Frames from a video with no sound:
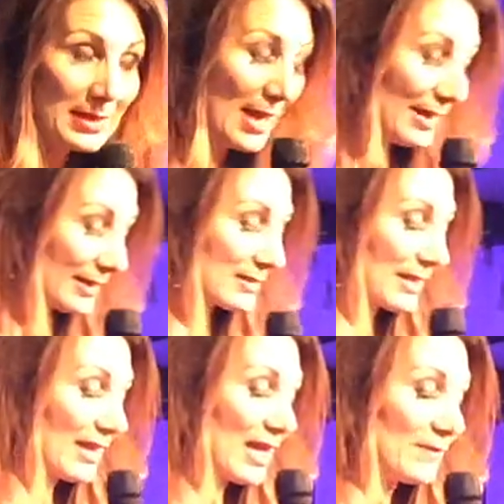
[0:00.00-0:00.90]
me. It's
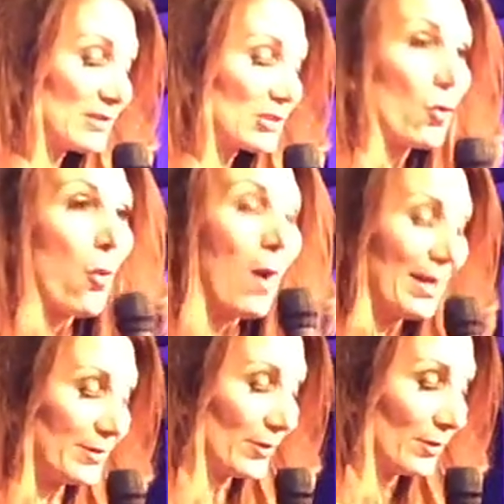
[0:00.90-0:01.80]
like heaven's
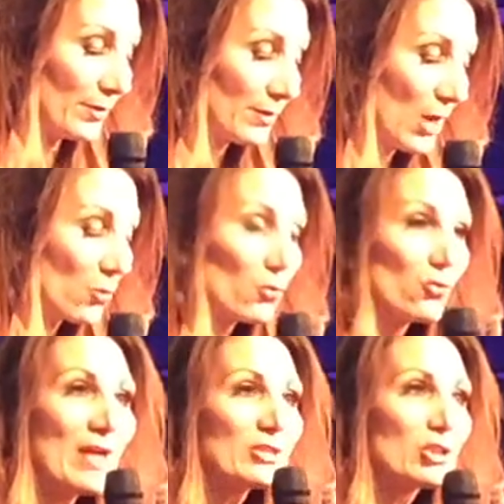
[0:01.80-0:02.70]
choir
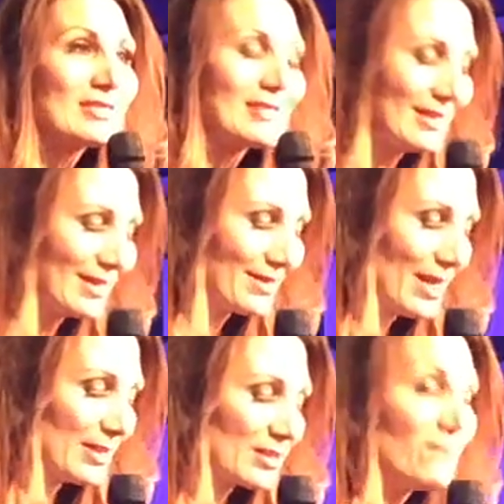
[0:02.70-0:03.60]
rushes
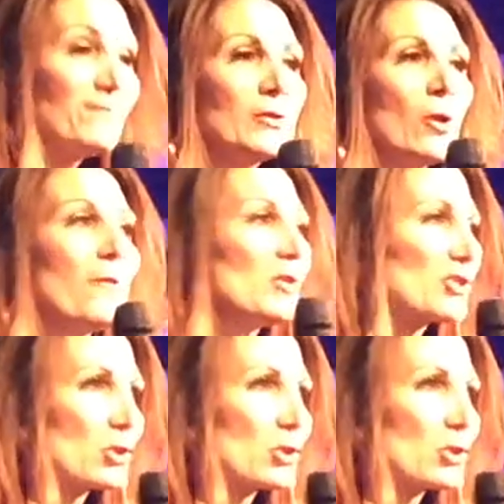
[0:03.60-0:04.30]
in to fill the